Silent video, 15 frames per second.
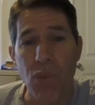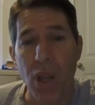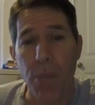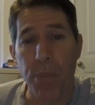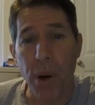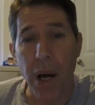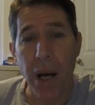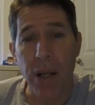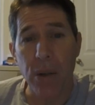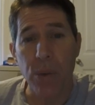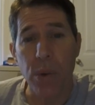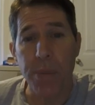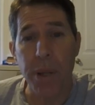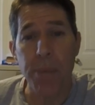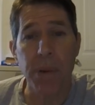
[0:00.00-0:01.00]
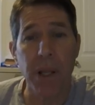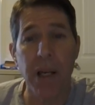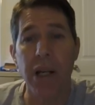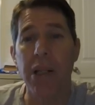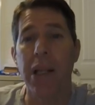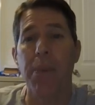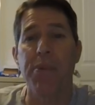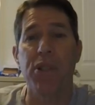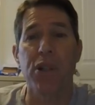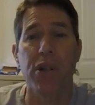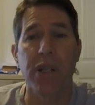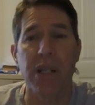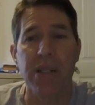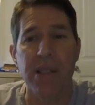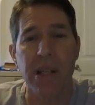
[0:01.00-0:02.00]
but would be politically
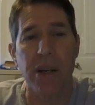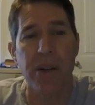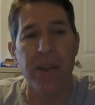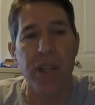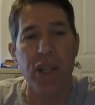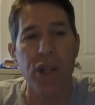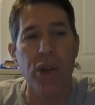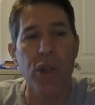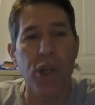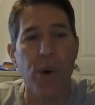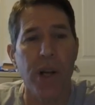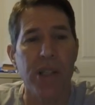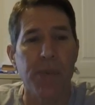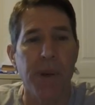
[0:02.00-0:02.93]
absurd considering the new U.S.